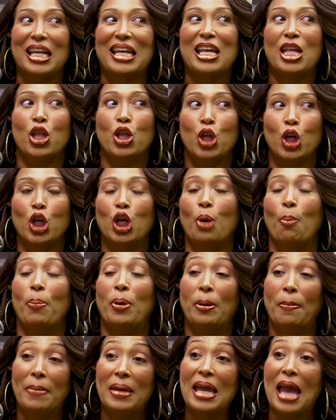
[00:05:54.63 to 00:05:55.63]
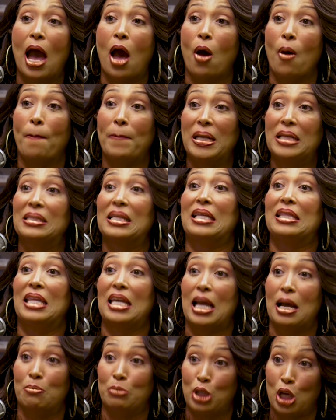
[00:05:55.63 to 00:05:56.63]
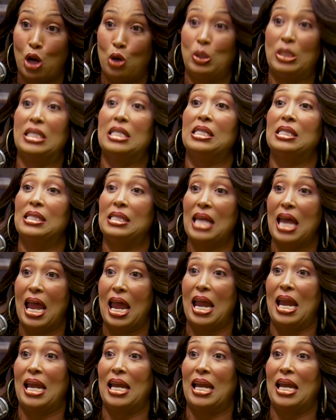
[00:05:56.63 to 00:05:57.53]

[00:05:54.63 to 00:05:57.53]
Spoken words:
either they're going to put me out because they think I'm totally insane.